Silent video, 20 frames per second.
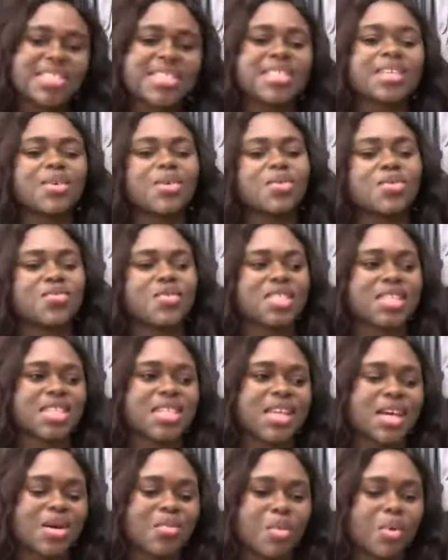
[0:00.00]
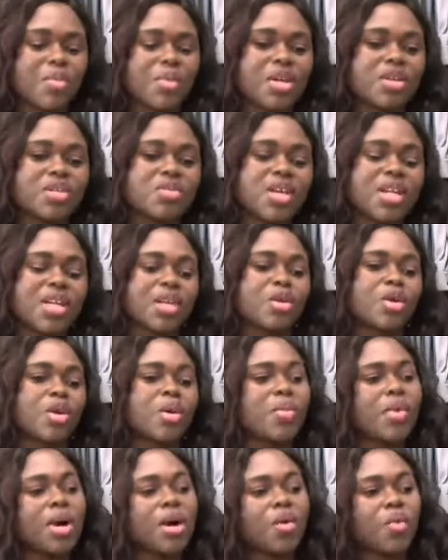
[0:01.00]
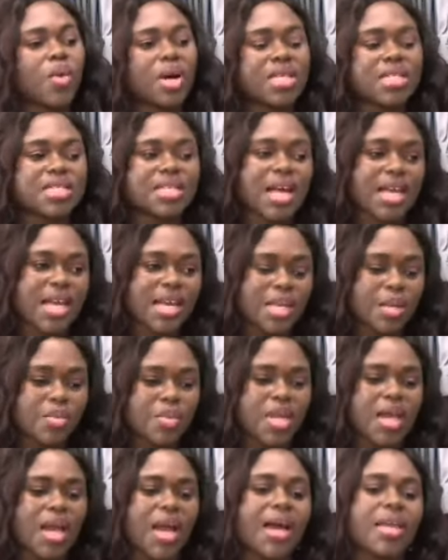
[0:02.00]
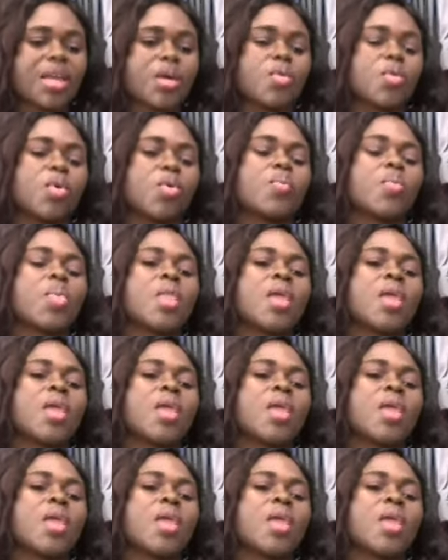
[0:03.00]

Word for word: the confunciada, but usually normal ones here in me are your